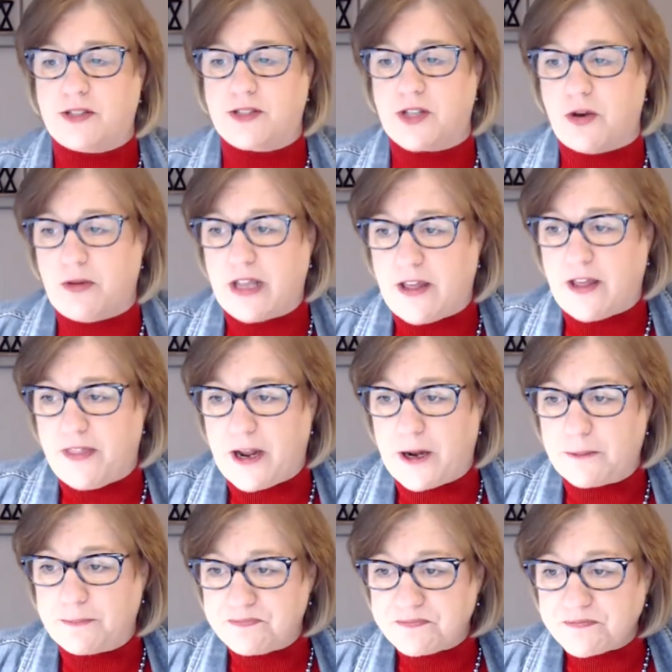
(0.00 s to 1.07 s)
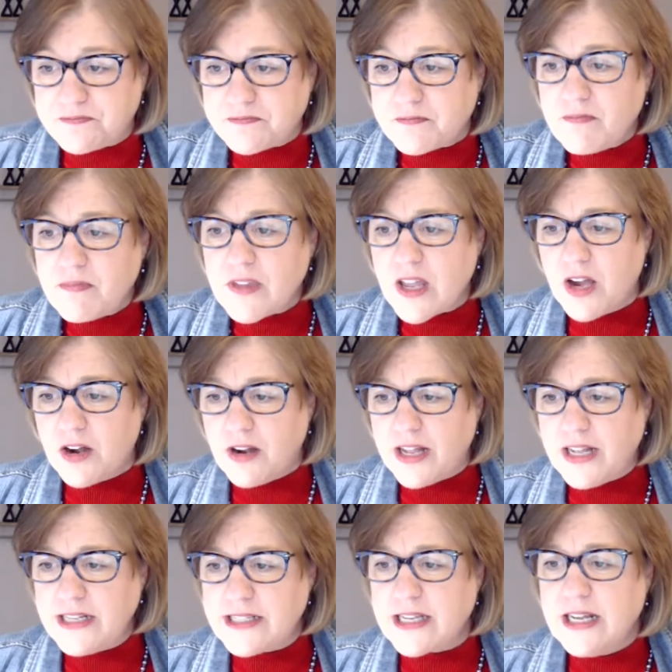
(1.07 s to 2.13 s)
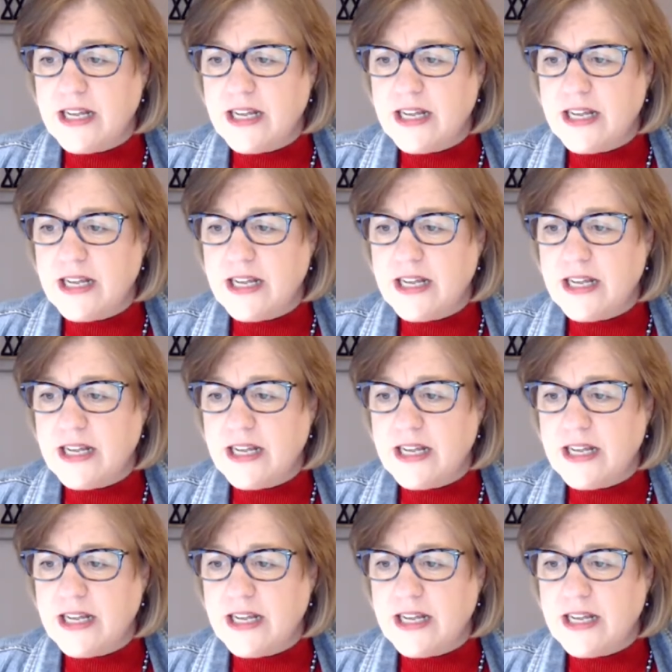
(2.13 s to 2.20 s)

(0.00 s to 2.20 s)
going in there. All right.